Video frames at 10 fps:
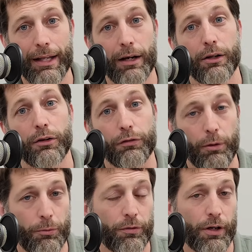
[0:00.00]
down in the
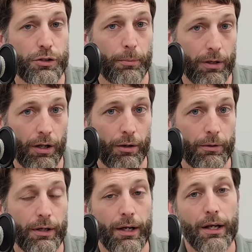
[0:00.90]
description section below.
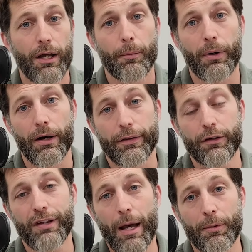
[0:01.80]
But
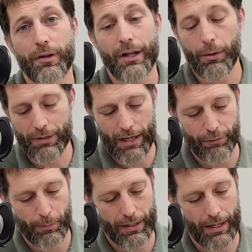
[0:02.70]
this happens a lot when you have
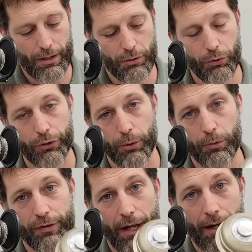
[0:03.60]
a mechanical
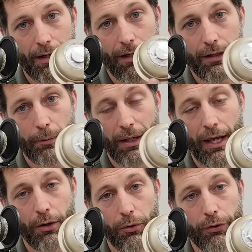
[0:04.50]
thermostat, and the
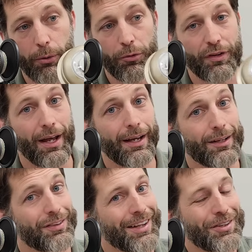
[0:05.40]
mechanical thermostat
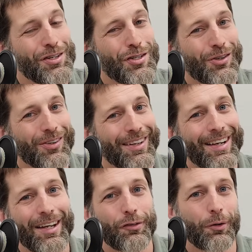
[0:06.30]
is not digital,
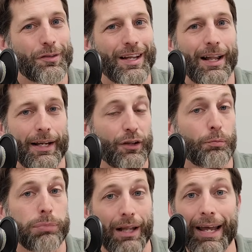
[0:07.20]
so it's not like it's
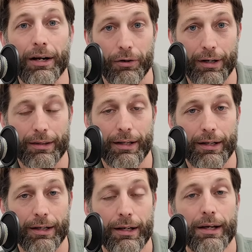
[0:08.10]
blank or
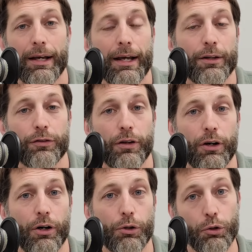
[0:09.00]
anything. And
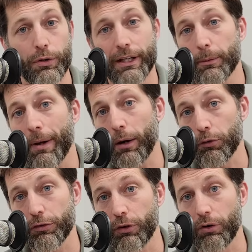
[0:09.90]
so you think the
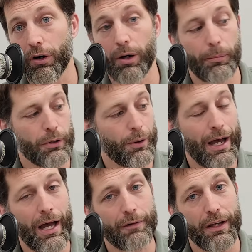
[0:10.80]
power's still on, but you
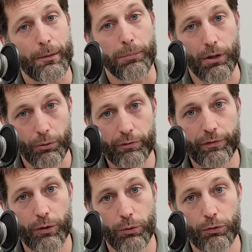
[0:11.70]
have a blown
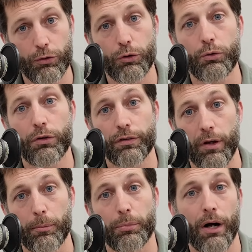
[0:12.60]
fuse due to
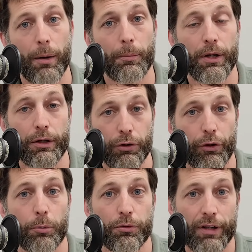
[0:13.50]
some problem in your
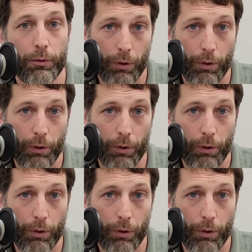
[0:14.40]
thermostat